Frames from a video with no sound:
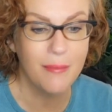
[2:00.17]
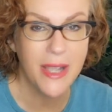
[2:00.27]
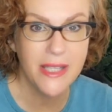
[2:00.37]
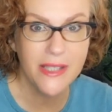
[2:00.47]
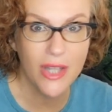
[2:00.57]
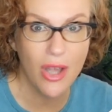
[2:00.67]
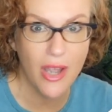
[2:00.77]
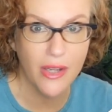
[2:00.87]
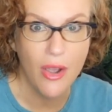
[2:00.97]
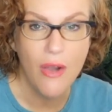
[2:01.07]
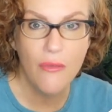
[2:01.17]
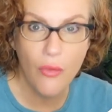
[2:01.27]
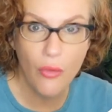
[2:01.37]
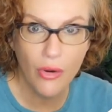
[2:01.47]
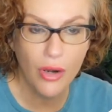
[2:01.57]
as the baseline
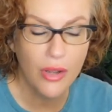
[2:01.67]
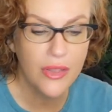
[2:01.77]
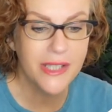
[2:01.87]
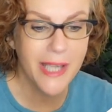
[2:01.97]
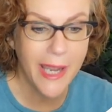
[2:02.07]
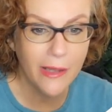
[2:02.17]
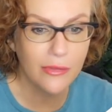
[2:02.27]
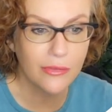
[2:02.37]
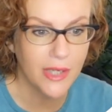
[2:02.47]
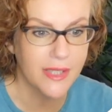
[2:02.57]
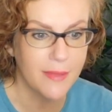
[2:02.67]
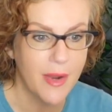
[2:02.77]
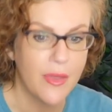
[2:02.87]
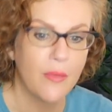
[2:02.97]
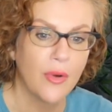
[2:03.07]
for the tailored
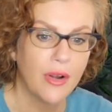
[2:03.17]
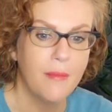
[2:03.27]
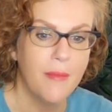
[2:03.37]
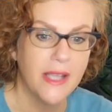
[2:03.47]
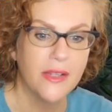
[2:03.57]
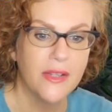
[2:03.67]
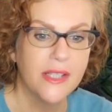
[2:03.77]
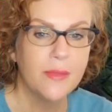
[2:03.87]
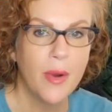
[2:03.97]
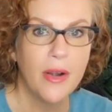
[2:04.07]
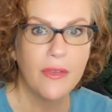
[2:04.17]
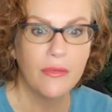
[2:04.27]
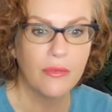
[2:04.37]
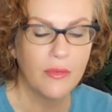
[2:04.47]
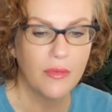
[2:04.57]
resume that we're going to make. So this is part of
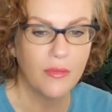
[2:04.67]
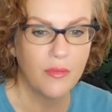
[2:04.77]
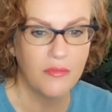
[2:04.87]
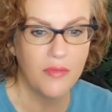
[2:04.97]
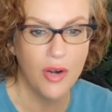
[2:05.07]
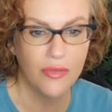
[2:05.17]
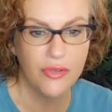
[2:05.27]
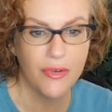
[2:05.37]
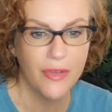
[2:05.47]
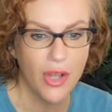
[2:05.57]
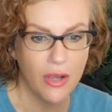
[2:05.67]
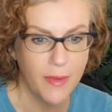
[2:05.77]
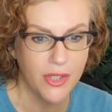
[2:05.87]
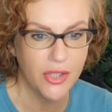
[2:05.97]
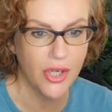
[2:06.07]
the Retrieval
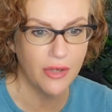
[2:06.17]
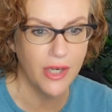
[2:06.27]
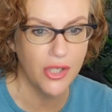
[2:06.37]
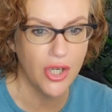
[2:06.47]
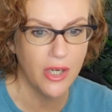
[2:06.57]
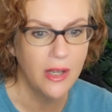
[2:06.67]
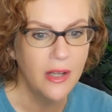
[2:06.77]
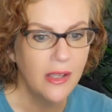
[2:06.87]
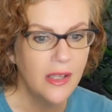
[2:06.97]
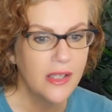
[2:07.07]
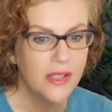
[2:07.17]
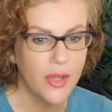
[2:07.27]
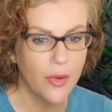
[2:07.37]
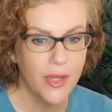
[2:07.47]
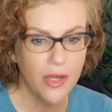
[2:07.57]
Augmented Generation.
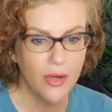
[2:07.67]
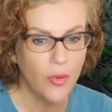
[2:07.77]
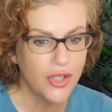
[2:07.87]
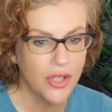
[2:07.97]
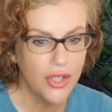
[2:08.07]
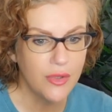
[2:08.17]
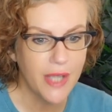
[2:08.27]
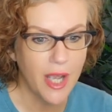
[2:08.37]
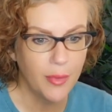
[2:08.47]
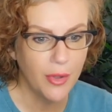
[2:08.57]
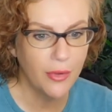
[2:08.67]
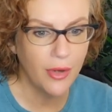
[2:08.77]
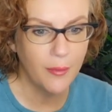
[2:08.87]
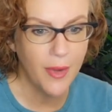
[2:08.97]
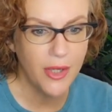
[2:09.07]
So here, what you can do is upload,
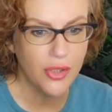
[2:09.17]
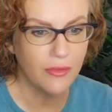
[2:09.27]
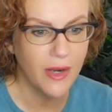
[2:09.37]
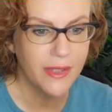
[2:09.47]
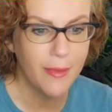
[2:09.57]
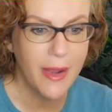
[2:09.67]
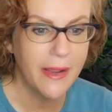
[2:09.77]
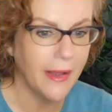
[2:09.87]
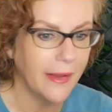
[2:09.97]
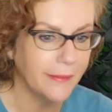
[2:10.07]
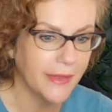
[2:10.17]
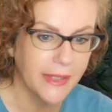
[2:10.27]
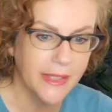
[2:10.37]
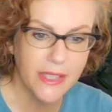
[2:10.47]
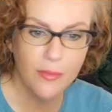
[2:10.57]
paste your resume,
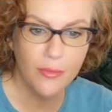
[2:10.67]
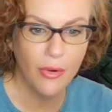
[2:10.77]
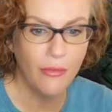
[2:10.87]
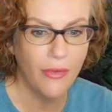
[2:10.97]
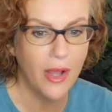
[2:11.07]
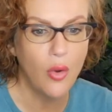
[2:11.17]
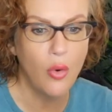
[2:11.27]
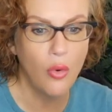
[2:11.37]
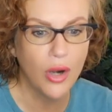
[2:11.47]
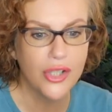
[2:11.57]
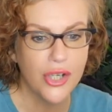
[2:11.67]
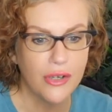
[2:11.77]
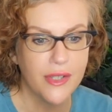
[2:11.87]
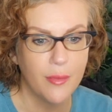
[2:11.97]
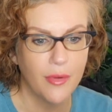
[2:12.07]
LinkedIn profile, or
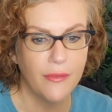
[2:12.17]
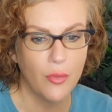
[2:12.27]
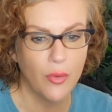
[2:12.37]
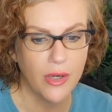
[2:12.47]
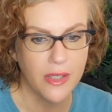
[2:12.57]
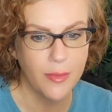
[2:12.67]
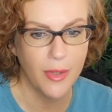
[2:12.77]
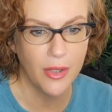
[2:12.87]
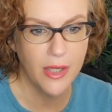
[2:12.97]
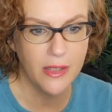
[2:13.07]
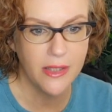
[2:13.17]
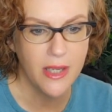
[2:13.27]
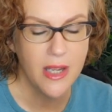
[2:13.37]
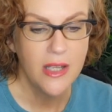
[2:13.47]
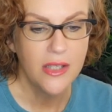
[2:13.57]
share a summary of your work experience.